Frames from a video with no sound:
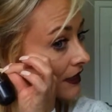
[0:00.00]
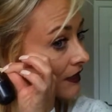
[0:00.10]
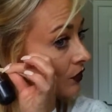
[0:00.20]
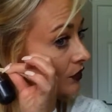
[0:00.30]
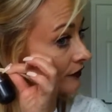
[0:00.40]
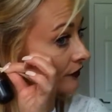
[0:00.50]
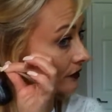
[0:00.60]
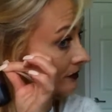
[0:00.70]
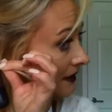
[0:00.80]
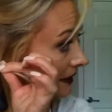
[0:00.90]
I hold it for
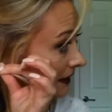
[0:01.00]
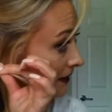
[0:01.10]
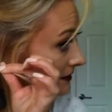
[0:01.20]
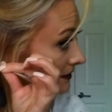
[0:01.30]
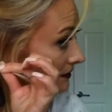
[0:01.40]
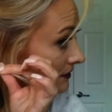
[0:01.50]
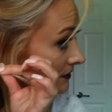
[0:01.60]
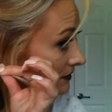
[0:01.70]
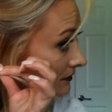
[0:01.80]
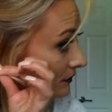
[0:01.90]
a minute,
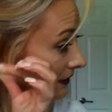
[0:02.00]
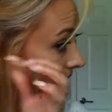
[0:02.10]
well,